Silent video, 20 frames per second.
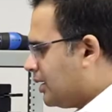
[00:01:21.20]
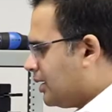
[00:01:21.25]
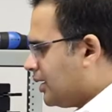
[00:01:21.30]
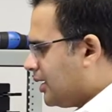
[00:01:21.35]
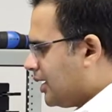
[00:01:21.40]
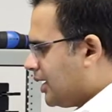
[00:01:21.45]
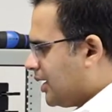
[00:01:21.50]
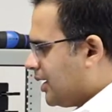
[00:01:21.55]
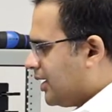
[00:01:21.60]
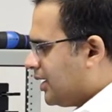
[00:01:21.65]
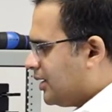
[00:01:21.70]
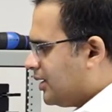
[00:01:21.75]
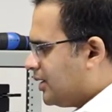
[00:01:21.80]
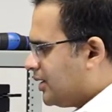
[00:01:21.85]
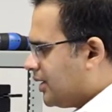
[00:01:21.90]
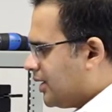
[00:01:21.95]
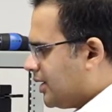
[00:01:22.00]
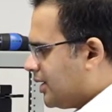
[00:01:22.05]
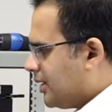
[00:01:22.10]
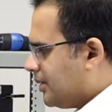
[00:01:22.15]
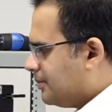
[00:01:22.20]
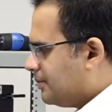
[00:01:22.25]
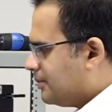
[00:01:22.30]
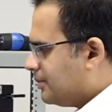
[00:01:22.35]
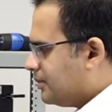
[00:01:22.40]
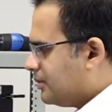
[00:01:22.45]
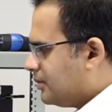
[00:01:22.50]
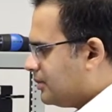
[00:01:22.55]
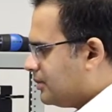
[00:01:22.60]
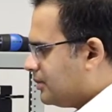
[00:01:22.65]
And
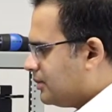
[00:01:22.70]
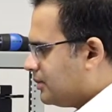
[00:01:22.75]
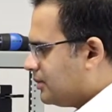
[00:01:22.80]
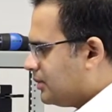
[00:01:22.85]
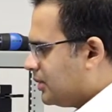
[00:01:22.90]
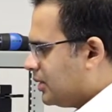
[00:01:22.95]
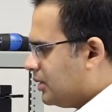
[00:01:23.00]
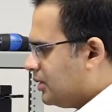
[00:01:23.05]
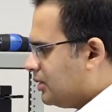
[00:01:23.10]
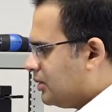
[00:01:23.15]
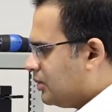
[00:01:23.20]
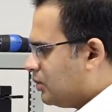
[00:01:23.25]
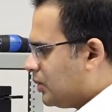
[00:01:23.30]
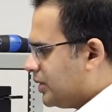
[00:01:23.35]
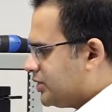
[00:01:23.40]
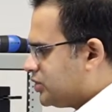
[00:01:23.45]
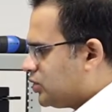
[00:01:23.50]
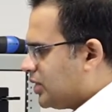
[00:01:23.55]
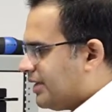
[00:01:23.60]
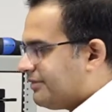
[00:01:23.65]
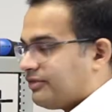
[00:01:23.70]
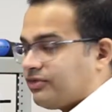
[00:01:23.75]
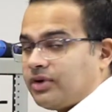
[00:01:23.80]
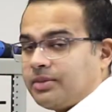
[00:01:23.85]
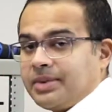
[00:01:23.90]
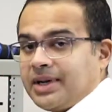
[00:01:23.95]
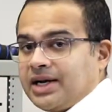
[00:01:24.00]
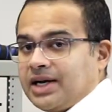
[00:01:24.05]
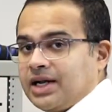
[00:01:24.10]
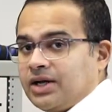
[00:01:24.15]
once you have the front
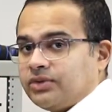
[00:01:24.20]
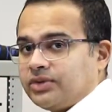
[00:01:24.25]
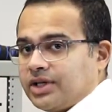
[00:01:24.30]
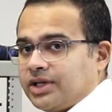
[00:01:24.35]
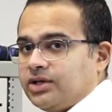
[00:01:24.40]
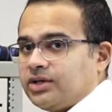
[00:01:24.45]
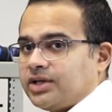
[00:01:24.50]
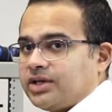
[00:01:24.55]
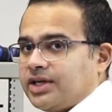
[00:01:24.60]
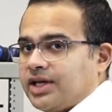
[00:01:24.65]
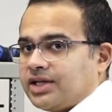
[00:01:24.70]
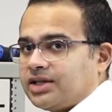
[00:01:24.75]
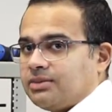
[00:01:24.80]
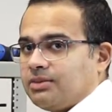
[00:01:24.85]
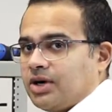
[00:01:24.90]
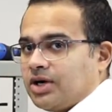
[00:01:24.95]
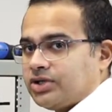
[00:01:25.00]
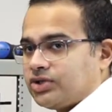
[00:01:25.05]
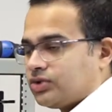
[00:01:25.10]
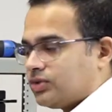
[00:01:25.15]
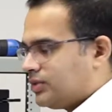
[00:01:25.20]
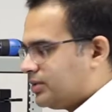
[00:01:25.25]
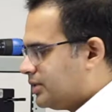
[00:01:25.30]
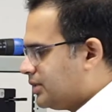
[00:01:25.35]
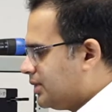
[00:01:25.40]
panel out, then you can take the module.